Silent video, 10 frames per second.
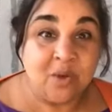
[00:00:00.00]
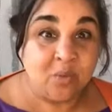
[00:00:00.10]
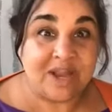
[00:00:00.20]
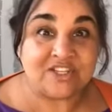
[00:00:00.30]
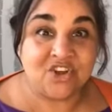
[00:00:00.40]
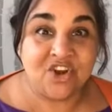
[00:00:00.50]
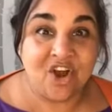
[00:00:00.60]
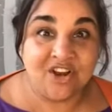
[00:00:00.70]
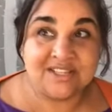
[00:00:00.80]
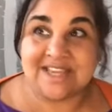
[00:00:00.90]
went on
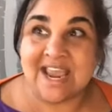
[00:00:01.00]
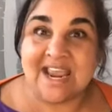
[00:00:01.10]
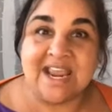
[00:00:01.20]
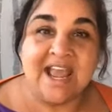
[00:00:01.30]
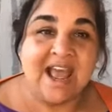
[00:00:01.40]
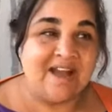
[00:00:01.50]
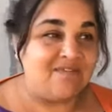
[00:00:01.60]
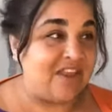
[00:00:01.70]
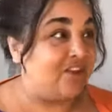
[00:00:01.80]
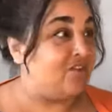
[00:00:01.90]
holiday
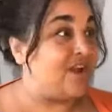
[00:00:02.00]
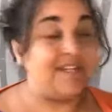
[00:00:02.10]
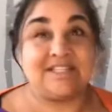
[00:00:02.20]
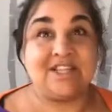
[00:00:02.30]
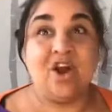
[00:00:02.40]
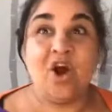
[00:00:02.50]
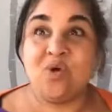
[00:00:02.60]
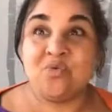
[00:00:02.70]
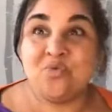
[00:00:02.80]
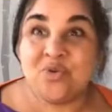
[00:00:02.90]
and they created the
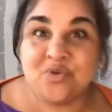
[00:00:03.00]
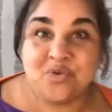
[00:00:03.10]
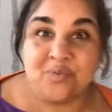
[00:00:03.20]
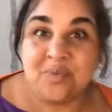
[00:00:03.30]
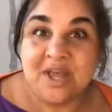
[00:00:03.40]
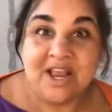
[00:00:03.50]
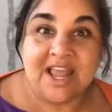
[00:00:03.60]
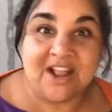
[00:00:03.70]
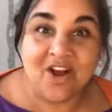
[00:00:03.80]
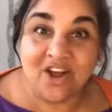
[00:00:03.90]
whole room
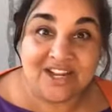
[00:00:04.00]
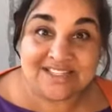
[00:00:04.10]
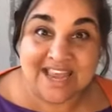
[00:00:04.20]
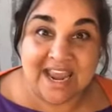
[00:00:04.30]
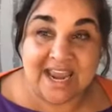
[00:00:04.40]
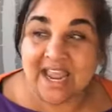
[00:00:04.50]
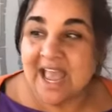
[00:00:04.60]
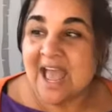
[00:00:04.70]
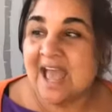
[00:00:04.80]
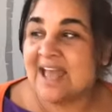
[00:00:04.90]
like a holiday,
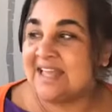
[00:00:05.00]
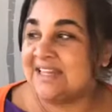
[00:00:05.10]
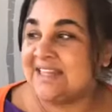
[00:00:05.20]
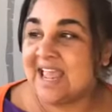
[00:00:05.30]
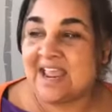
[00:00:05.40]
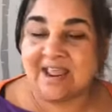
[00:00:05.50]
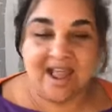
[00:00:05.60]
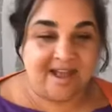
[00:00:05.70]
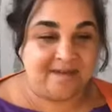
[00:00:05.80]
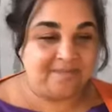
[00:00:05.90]
and they
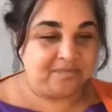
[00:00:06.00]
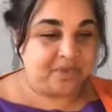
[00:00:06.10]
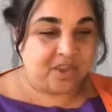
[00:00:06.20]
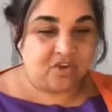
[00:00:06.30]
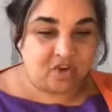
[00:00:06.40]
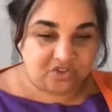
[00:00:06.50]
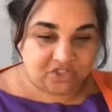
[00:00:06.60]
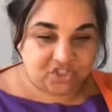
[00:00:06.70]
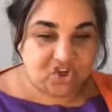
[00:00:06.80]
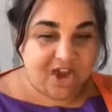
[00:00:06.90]
got
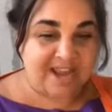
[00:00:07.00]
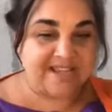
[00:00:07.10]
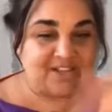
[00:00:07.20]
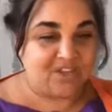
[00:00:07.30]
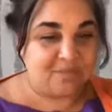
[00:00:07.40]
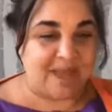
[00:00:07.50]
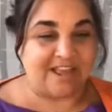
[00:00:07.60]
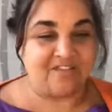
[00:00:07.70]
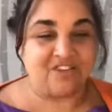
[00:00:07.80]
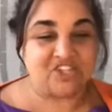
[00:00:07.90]
the trays on the
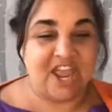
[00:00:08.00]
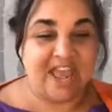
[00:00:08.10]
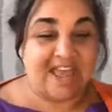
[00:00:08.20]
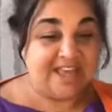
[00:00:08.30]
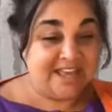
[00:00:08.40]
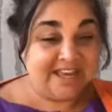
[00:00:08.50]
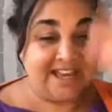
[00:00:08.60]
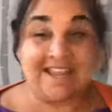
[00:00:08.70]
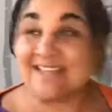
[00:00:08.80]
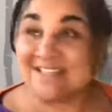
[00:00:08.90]
back of a chair
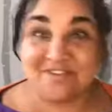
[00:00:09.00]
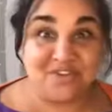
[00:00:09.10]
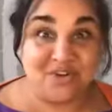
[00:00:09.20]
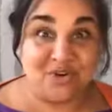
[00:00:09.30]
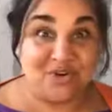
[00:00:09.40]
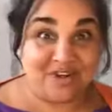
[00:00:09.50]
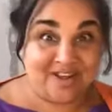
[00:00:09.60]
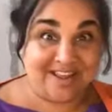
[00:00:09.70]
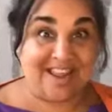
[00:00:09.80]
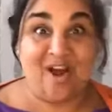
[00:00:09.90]
like as if you're
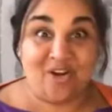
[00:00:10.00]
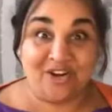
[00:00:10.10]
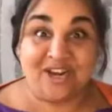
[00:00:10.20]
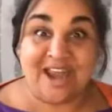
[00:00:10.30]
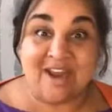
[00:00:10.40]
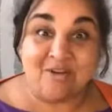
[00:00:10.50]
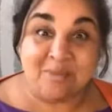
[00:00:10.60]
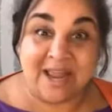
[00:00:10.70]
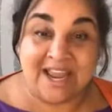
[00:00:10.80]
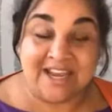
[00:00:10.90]
on an
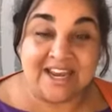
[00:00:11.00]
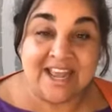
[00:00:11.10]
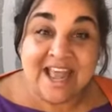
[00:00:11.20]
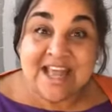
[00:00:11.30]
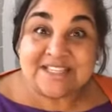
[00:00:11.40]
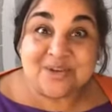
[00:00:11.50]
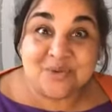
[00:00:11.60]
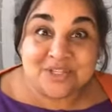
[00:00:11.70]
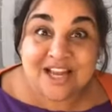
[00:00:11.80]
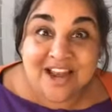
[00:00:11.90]
aeroplane. So
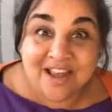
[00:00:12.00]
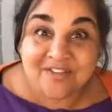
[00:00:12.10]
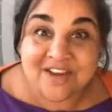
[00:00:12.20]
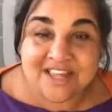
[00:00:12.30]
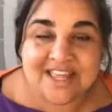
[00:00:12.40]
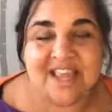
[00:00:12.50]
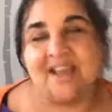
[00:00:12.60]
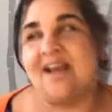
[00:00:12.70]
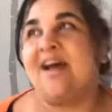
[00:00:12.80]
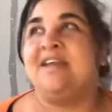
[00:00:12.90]
what a lovely thing,
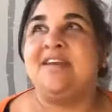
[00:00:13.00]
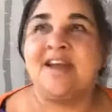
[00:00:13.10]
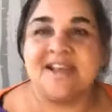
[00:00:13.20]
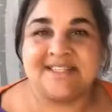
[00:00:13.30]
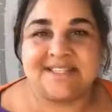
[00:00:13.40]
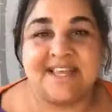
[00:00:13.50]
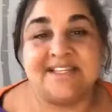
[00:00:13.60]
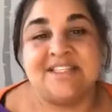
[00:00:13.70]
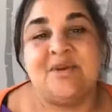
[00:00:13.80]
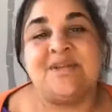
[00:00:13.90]
a nice thing.
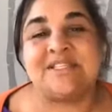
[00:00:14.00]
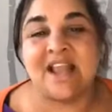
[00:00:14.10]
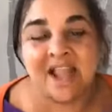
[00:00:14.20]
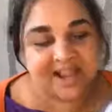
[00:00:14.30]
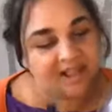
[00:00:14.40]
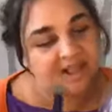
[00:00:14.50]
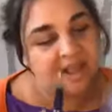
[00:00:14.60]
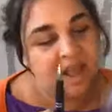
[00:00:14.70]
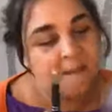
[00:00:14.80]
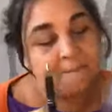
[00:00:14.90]
So it's like a
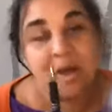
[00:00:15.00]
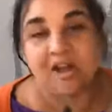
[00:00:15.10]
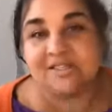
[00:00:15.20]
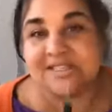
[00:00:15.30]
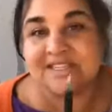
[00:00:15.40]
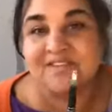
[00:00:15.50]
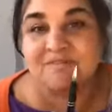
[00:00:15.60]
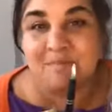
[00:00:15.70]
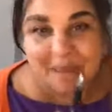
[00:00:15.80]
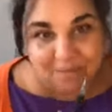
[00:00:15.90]
positive
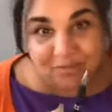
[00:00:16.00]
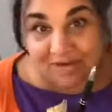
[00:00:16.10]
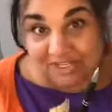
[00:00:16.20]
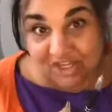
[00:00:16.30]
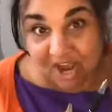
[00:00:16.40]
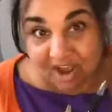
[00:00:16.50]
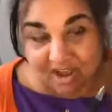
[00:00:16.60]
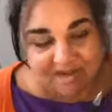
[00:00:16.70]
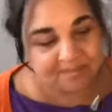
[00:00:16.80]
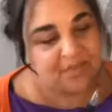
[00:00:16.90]
memory
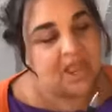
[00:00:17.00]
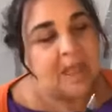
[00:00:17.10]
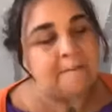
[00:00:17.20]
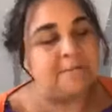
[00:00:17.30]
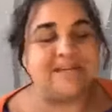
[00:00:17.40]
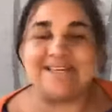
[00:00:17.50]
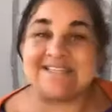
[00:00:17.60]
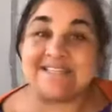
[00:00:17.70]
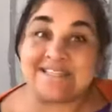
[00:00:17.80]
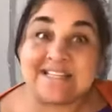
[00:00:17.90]
jar, but it's
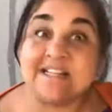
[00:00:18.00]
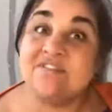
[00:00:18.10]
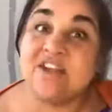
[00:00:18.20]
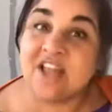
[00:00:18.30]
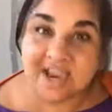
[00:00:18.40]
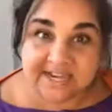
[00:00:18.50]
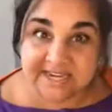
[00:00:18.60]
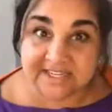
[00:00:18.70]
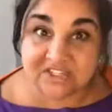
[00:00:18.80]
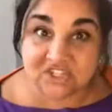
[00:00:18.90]
a silver
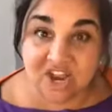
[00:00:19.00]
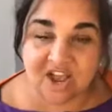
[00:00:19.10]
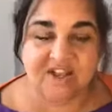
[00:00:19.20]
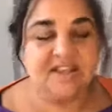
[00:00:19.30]
linings jar.